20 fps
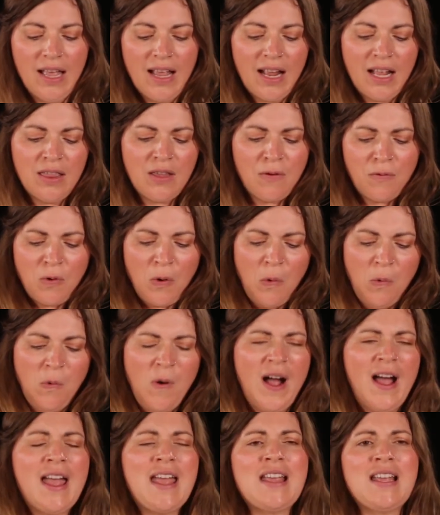and therefore
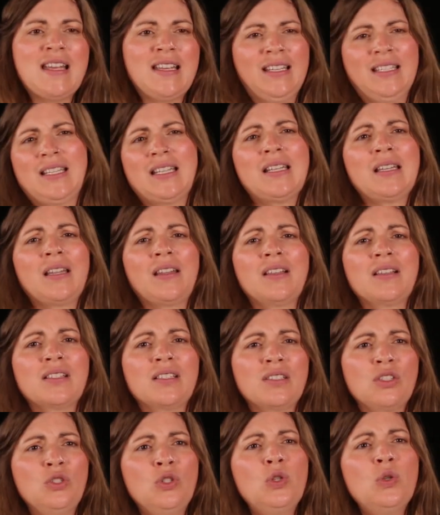why didn't
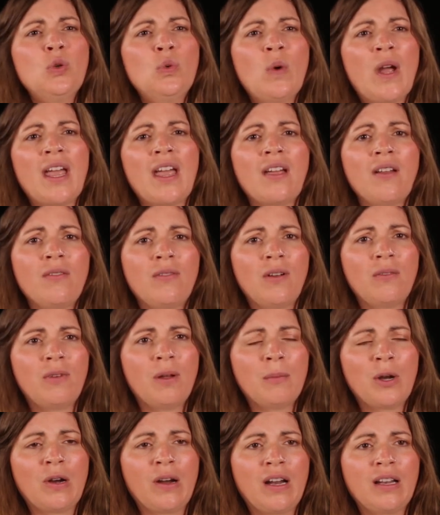this new wave of
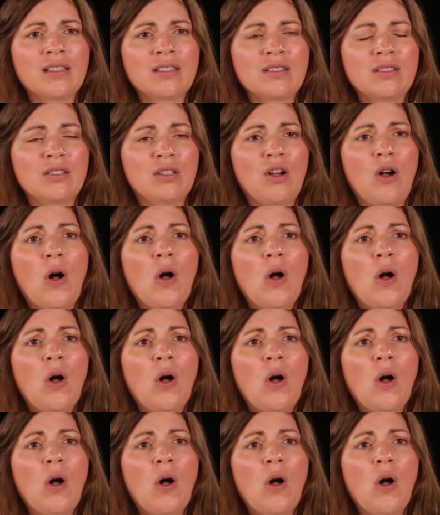immigrants